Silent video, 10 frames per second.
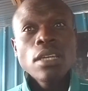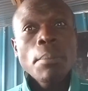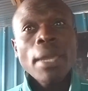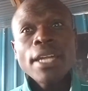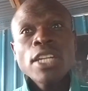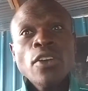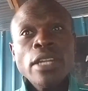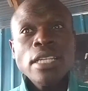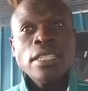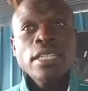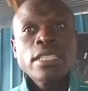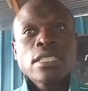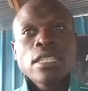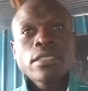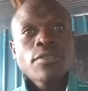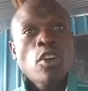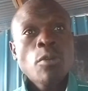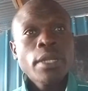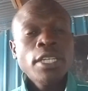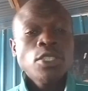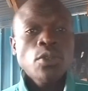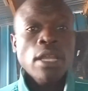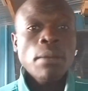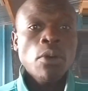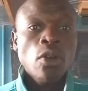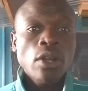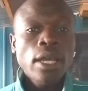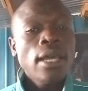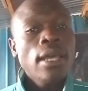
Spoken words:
Mechanical energy is transformed into thermal